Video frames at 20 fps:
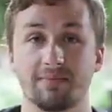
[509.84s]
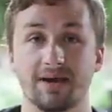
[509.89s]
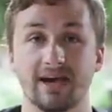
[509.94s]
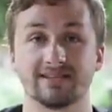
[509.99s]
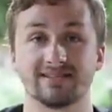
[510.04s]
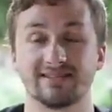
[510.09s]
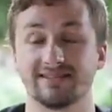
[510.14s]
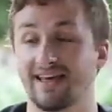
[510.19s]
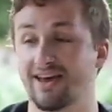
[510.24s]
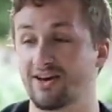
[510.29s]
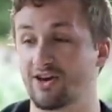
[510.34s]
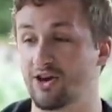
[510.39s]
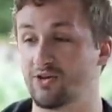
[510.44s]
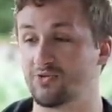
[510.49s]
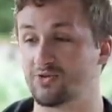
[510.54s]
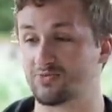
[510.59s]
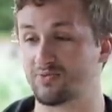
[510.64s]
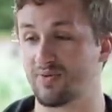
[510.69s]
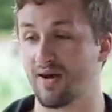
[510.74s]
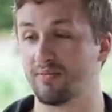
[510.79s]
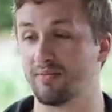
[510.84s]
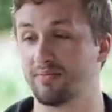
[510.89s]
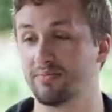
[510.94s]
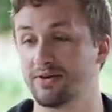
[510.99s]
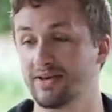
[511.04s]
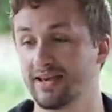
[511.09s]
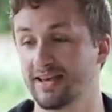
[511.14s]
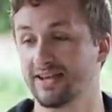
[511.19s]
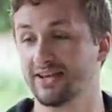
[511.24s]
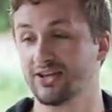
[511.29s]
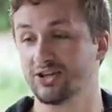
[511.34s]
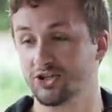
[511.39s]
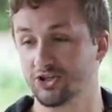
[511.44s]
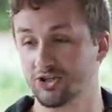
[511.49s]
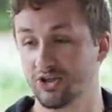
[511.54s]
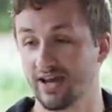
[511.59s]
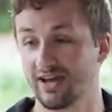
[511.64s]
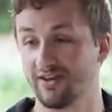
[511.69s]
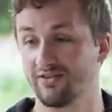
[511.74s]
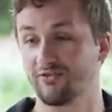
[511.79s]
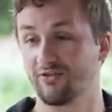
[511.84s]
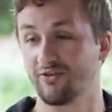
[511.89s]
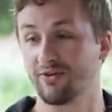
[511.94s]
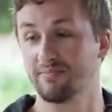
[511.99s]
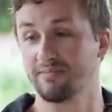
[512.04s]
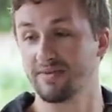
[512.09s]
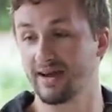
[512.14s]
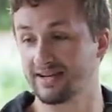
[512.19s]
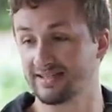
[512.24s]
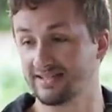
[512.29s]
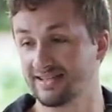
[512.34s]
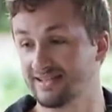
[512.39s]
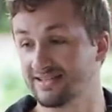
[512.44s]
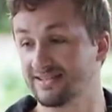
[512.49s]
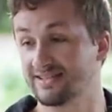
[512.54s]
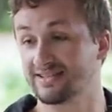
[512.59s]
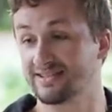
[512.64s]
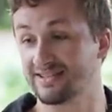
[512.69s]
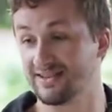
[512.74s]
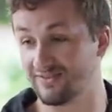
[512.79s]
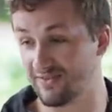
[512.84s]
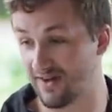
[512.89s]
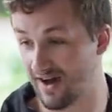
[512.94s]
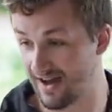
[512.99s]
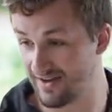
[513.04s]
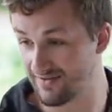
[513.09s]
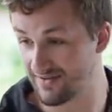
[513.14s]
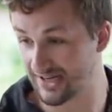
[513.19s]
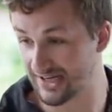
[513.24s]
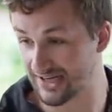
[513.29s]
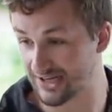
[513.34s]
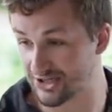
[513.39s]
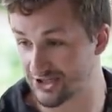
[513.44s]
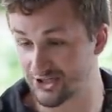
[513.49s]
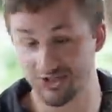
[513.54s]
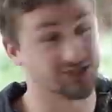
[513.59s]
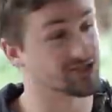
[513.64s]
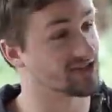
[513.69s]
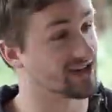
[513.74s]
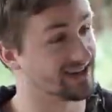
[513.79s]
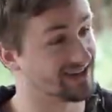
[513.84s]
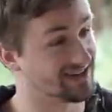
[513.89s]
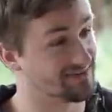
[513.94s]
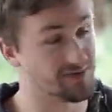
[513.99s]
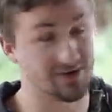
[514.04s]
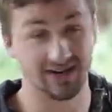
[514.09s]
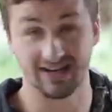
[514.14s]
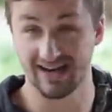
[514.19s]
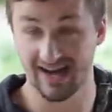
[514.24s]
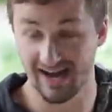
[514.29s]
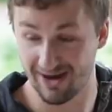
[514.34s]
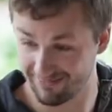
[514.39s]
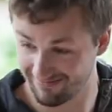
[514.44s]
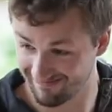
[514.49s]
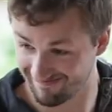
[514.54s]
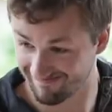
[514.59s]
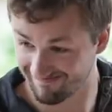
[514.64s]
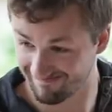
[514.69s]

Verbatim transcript: I'm guessing that gun was probably in his shed from 1965, and he just decided to bring it out.